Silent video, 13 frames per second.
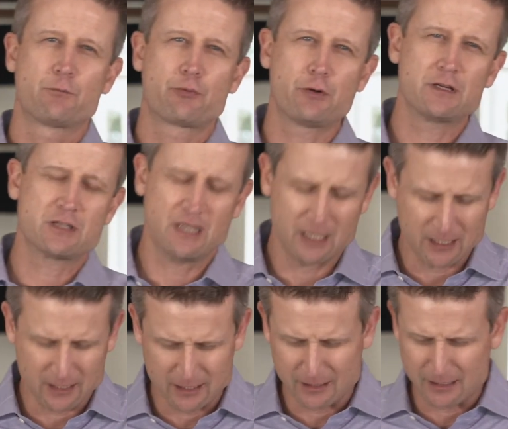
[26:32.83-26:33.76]
uh, uh,
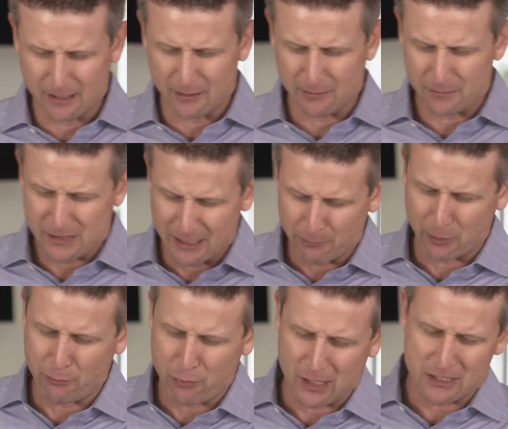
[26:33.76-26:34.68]
uh,
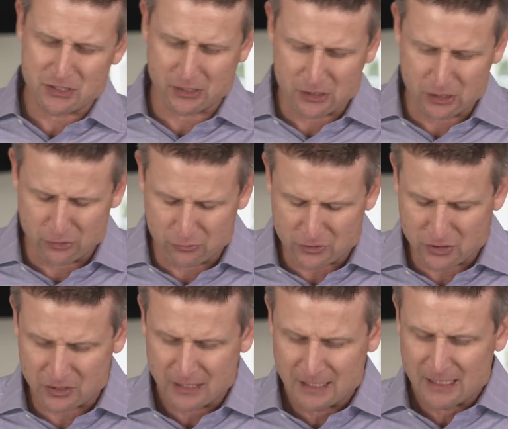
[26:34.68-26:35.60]
temple
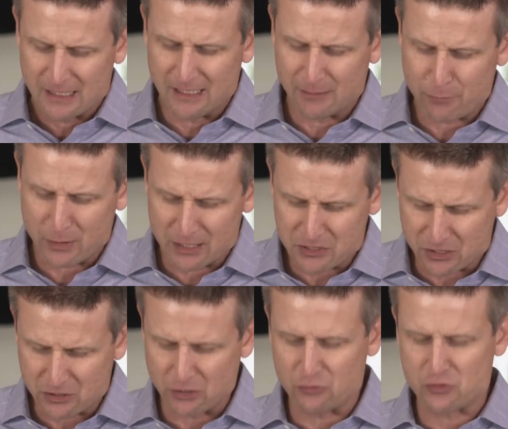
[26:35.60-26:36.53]
prostitutes and
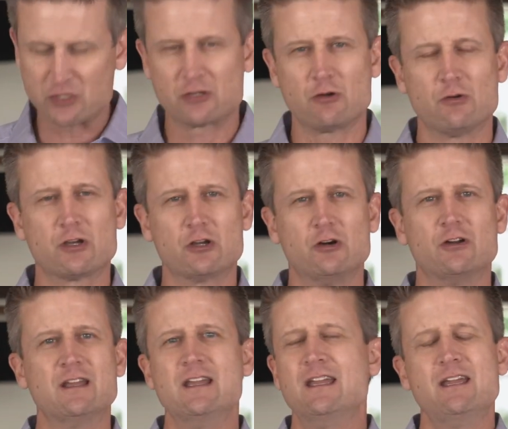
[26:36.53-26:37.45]
prostitution going
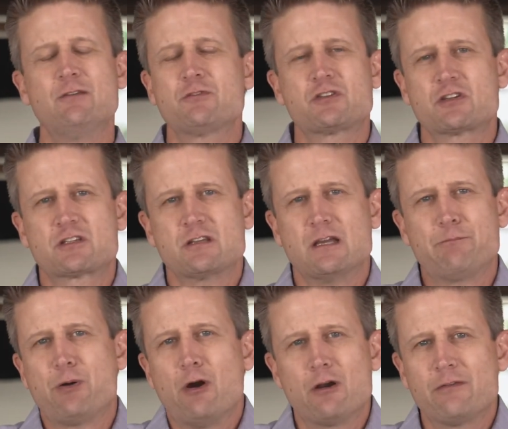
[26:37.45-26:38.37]
on. It was just a
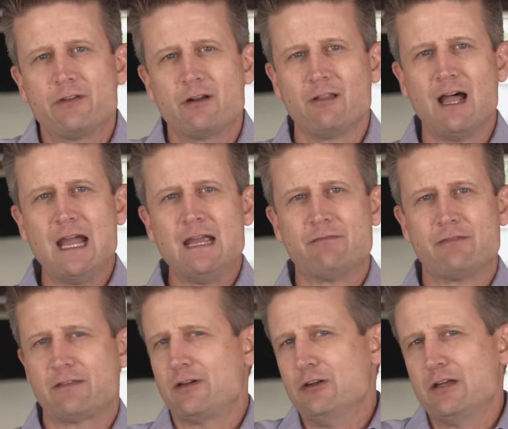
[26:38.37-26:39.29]
part of their life.
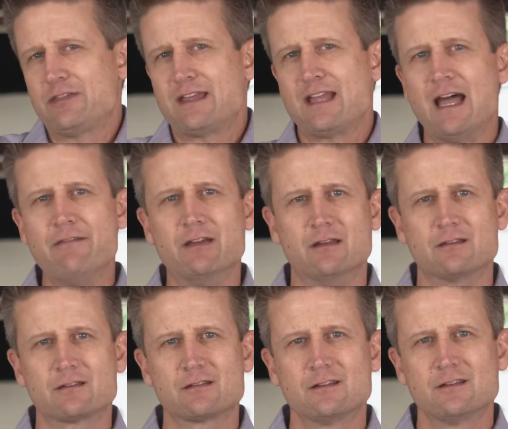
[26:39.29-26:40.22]
They thought nothing of
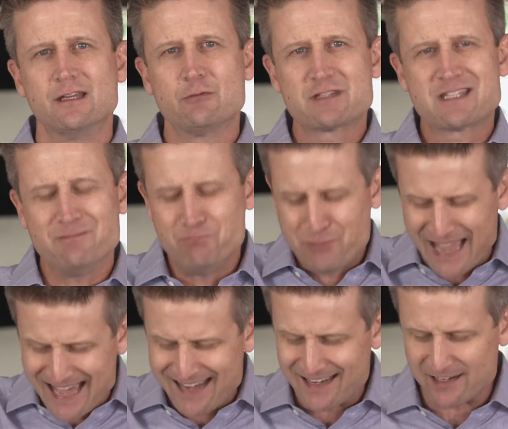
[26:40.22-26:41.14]
it, it was
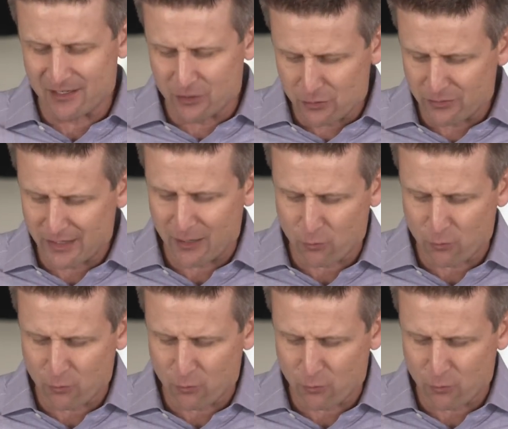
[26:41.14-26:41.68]
embedded in who they